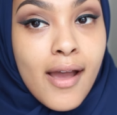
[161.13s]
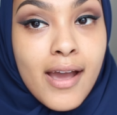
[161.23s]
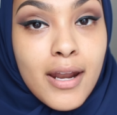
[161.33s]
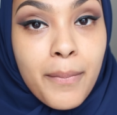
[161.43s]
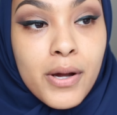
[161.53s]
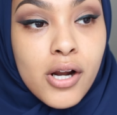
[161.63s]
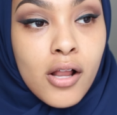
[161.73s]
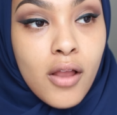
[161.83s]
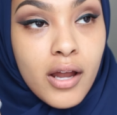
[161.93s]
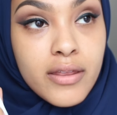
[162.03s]
and I put a
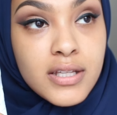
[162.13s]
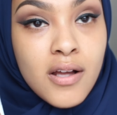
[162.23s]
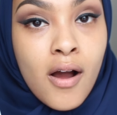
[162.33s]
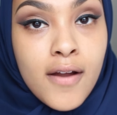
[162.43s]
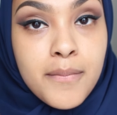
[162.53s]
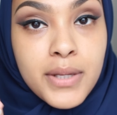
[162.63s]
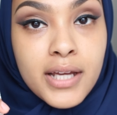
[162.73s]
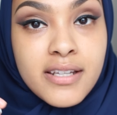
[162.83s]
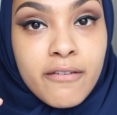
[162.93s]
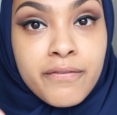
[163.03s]
lot of this on
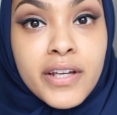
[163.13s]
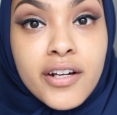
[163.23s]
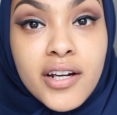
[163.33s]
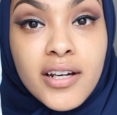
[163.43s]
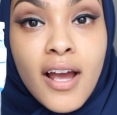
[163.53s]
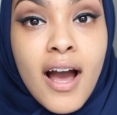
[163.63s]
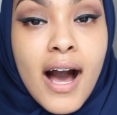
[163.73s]
because I figured